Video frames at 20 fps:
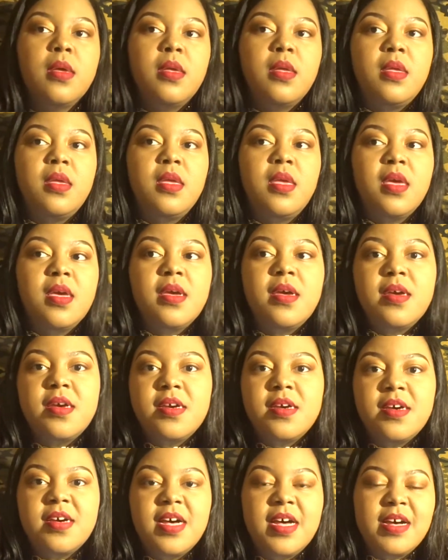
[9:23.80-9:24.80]

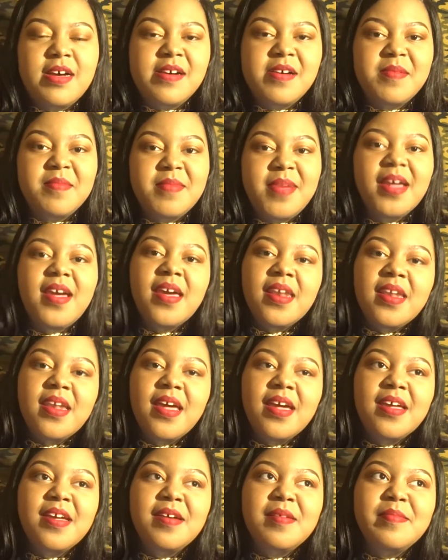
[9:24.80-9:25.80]
yeah, um, I kind of
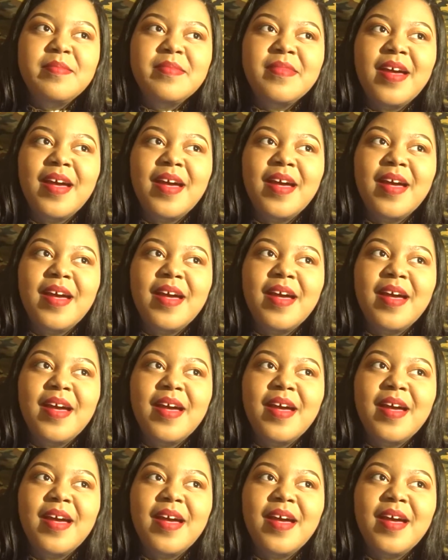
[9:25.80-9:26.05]
like them.